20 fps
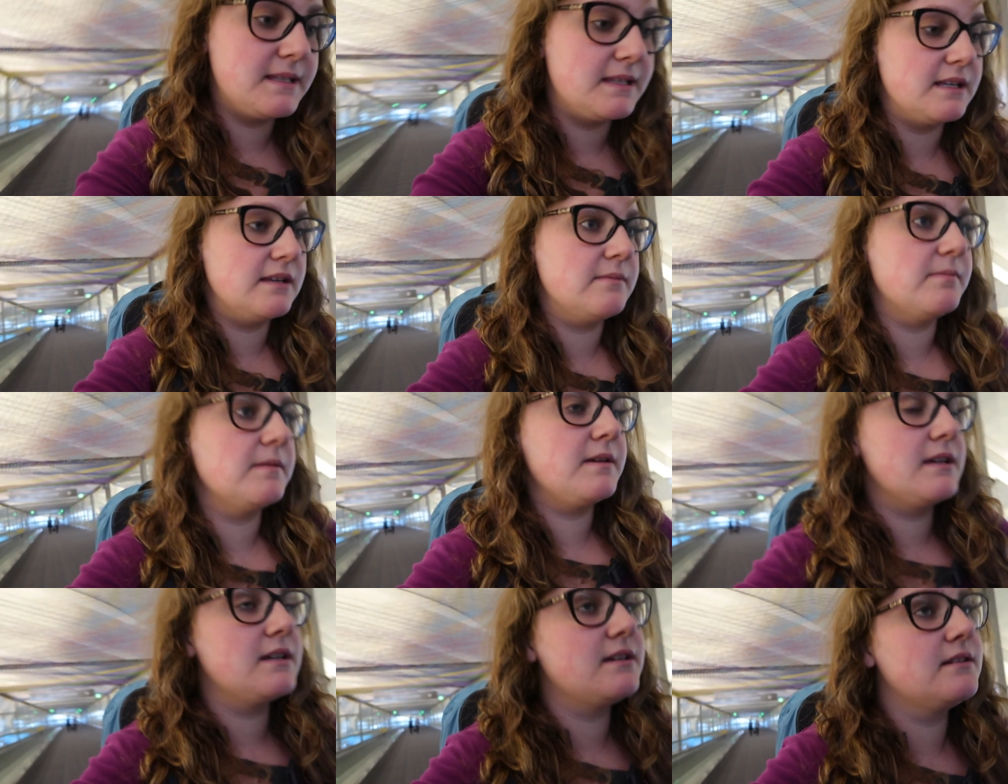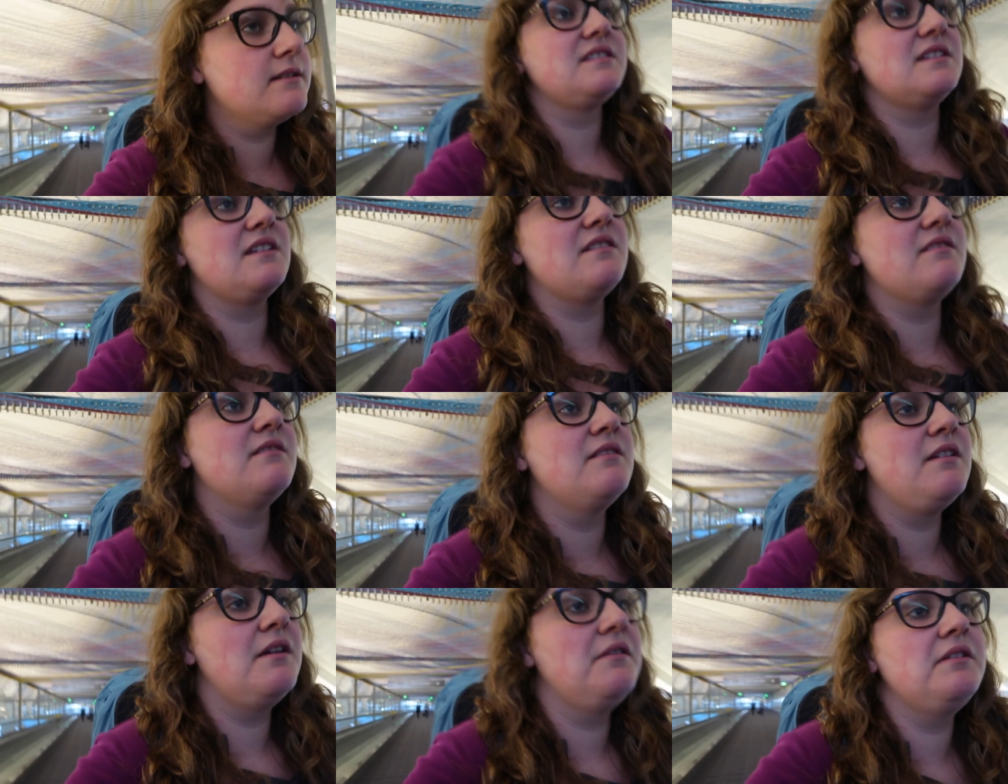sleeping. So
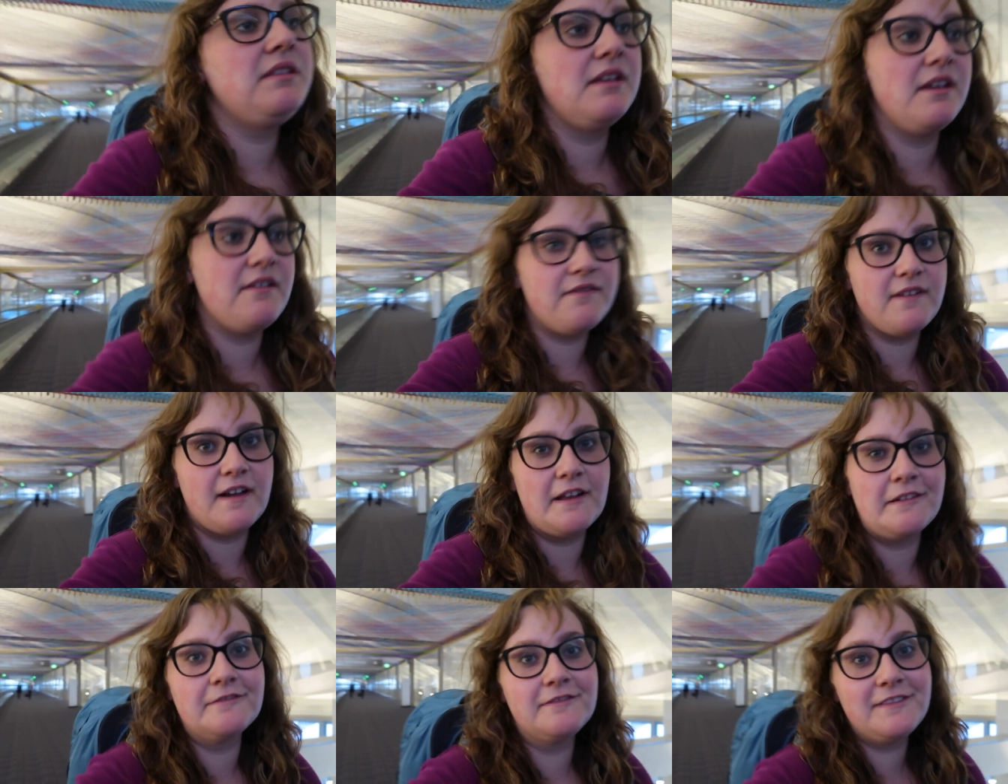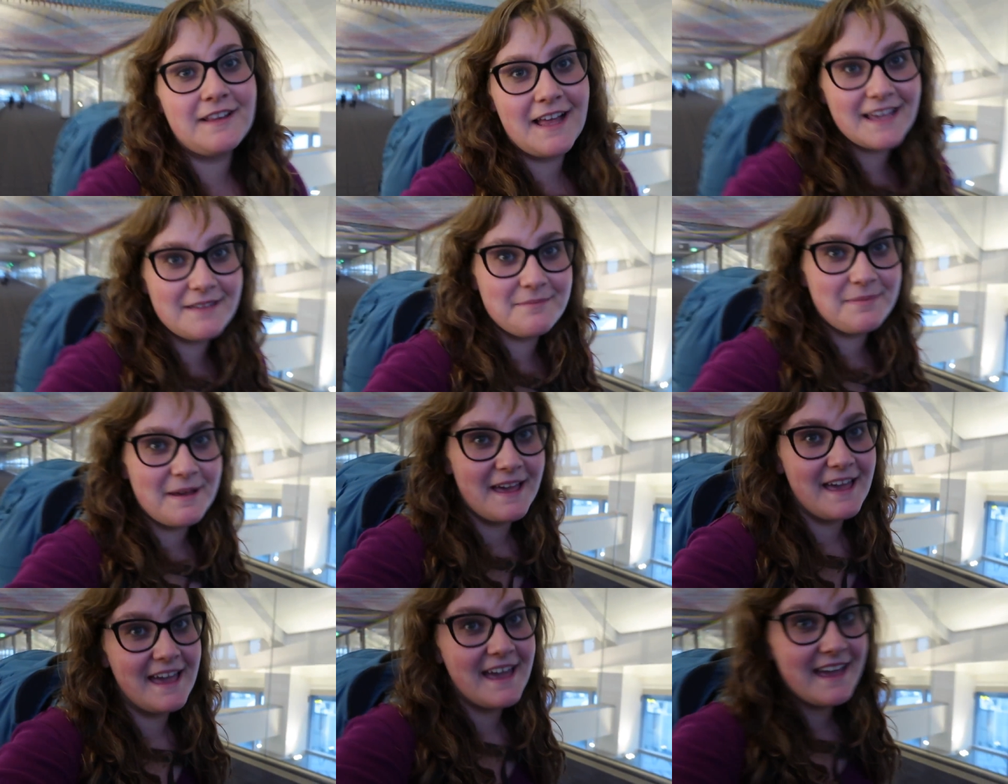not really a fun flight,
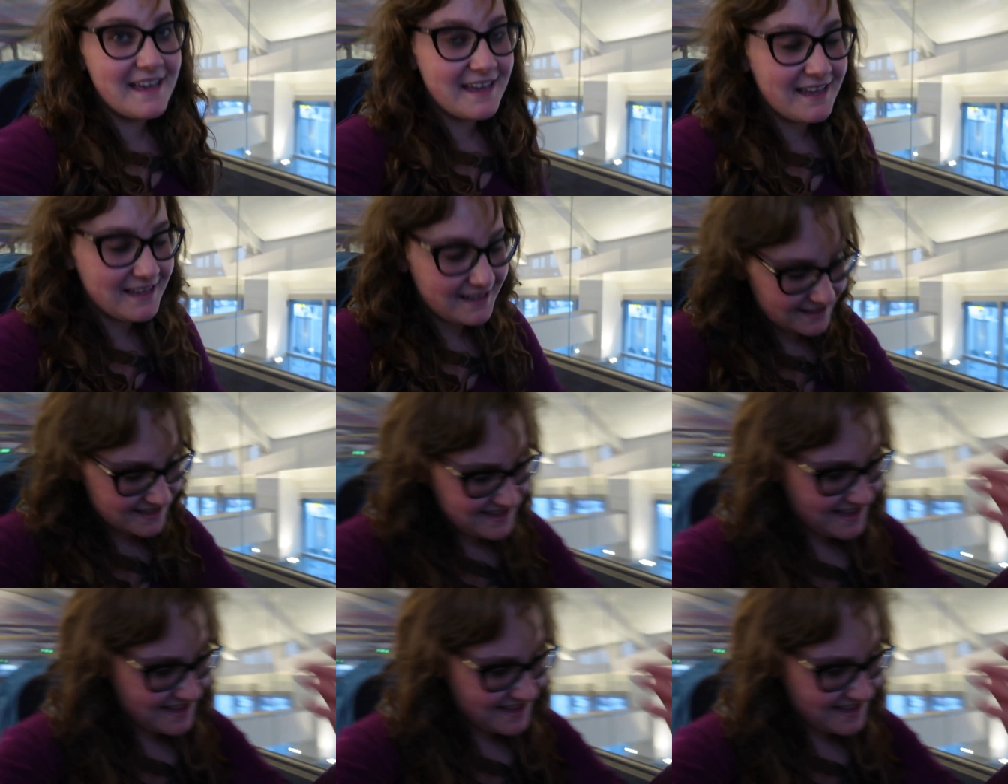but hey,